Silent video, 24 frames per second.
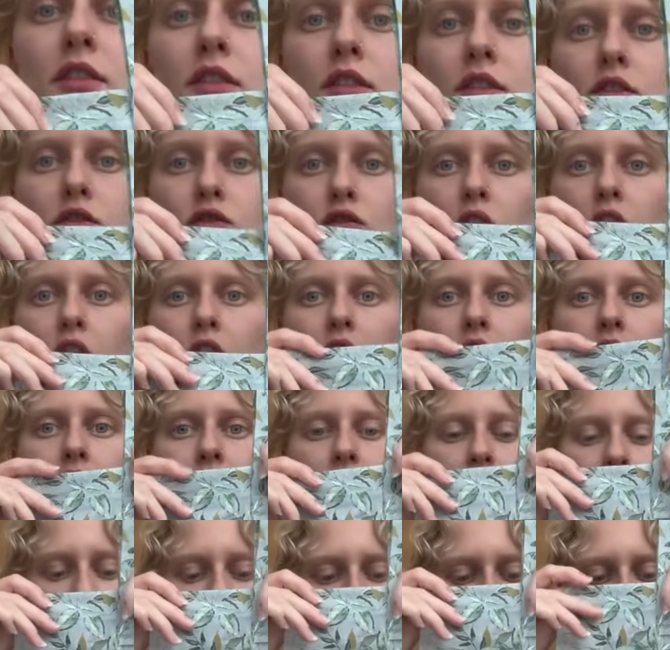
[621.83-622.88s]
and strong.
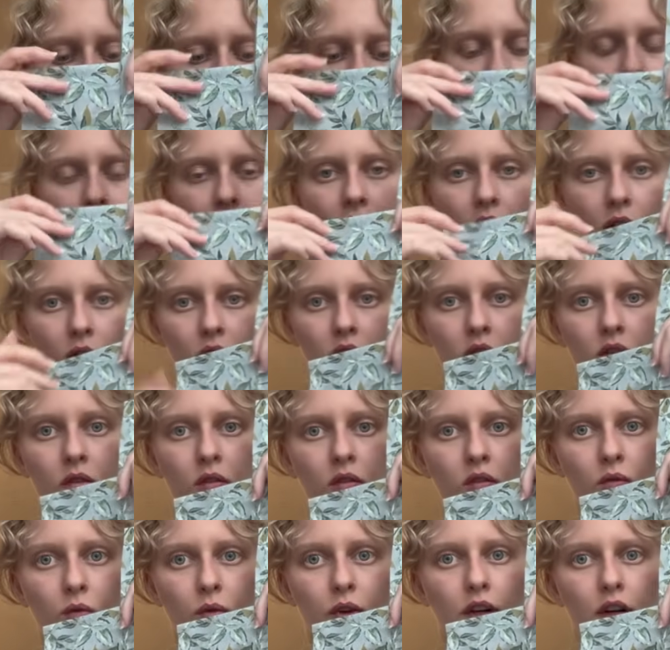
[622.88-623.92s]
Now
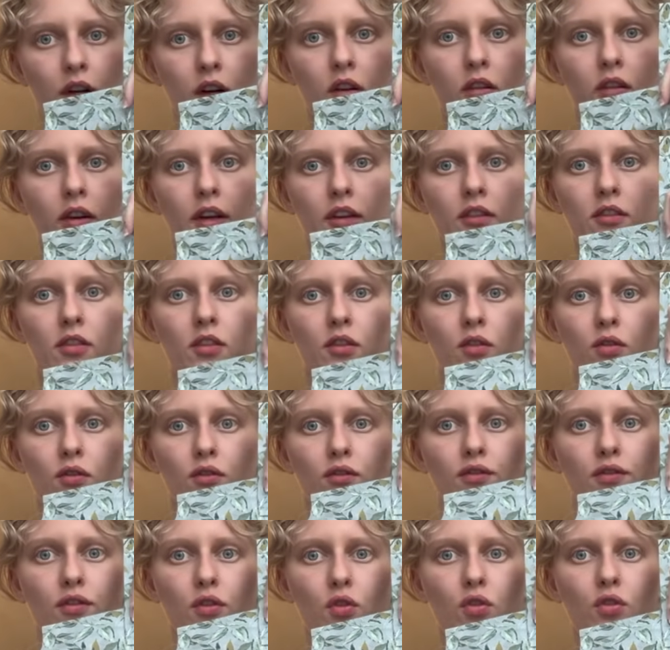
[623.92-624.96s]
we are going to
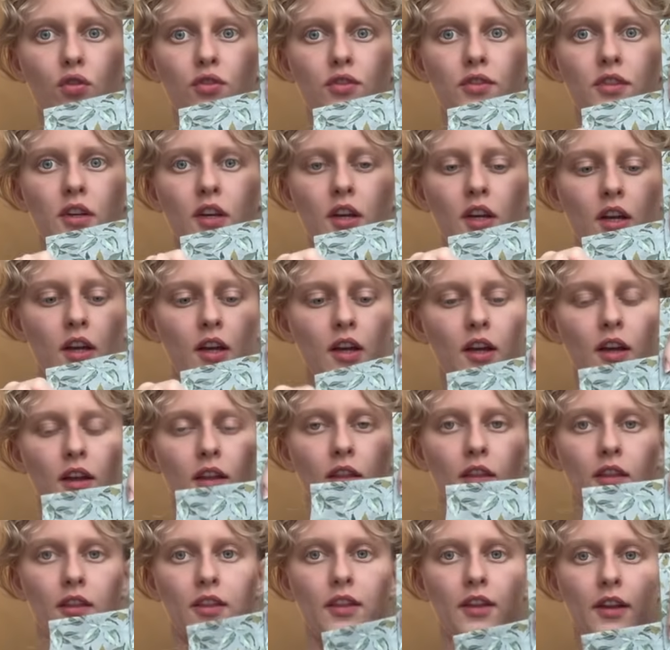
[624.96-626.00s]
fold
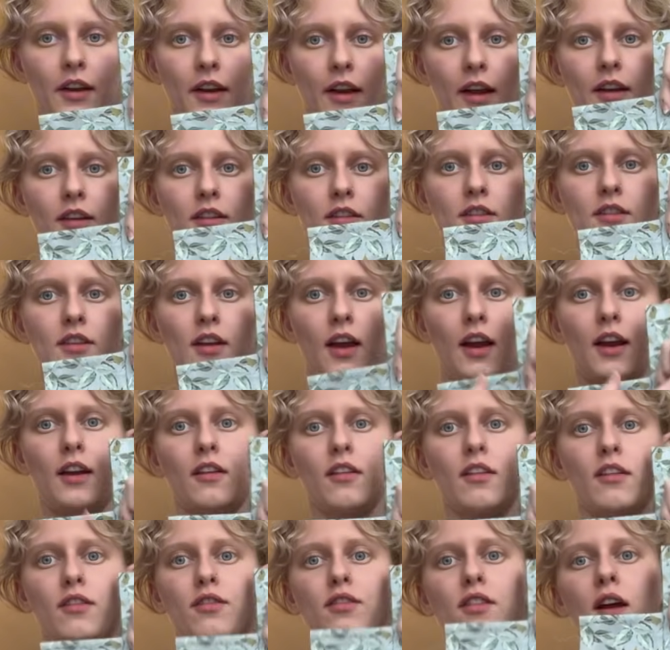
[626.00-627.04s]
the nice side
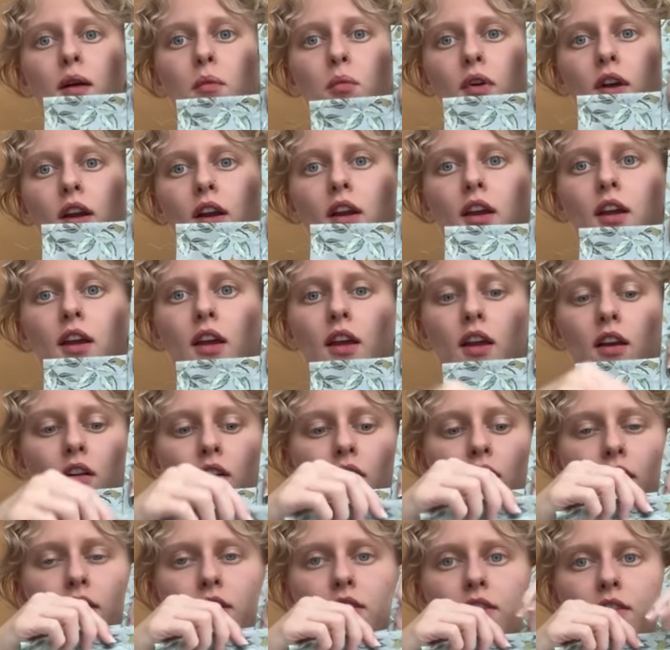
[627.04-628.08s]
of the fabric in
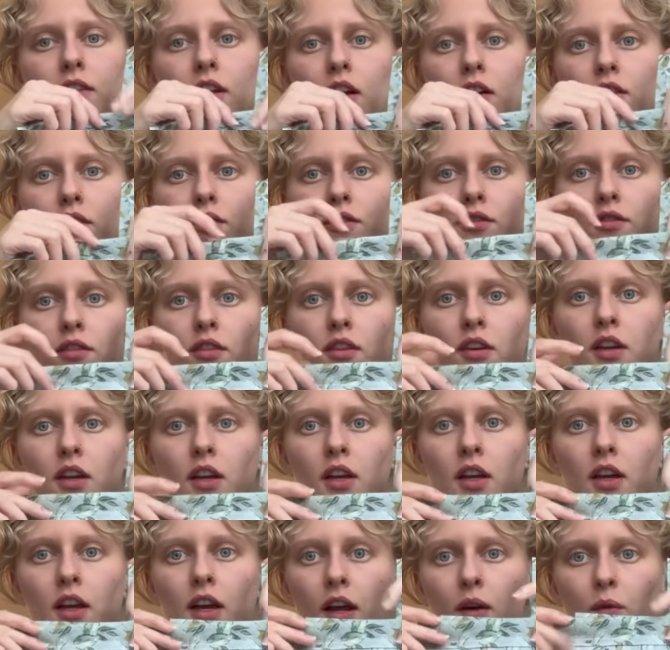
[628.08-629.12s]
on itself,
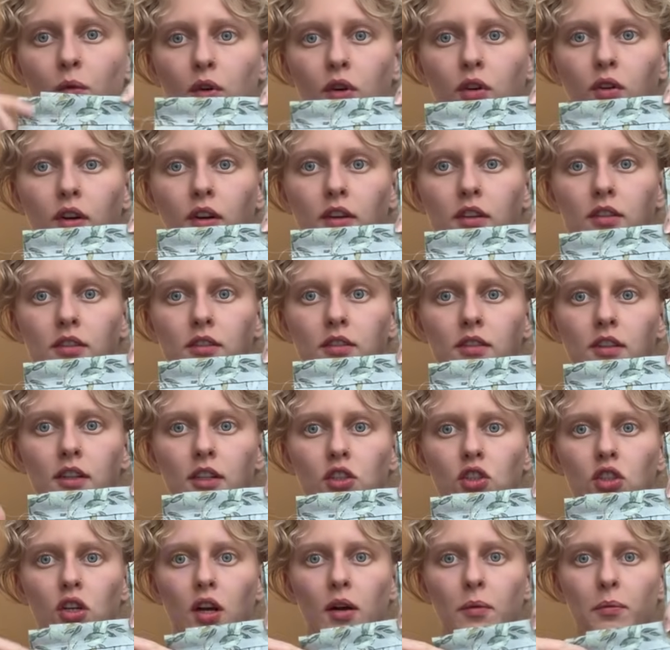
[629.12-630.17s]
and we're going to
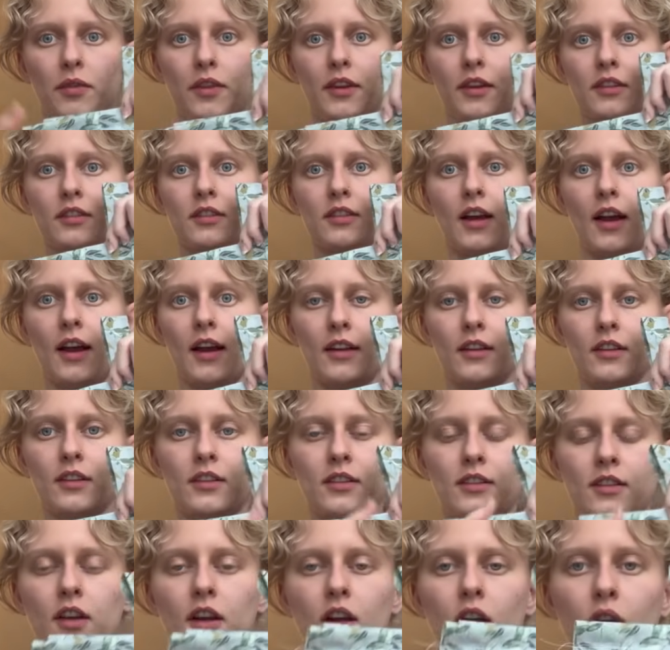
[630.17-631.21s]
stitch up the
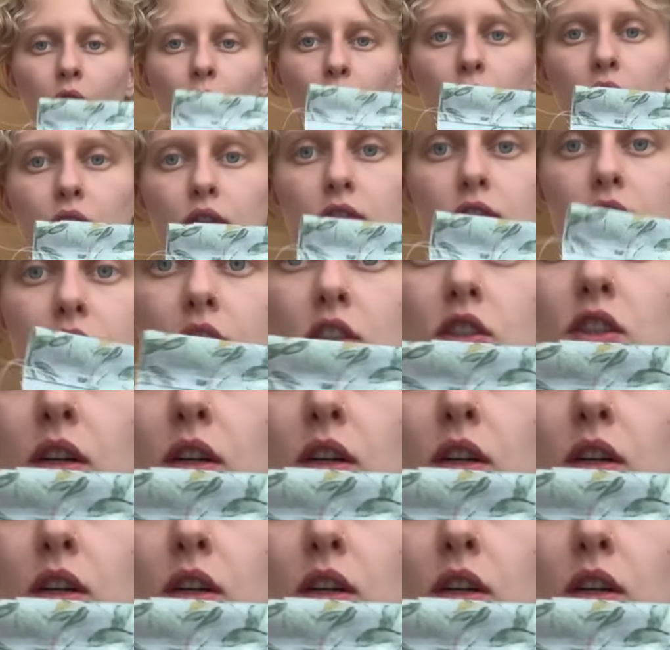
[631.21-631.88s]
sides. When you stitch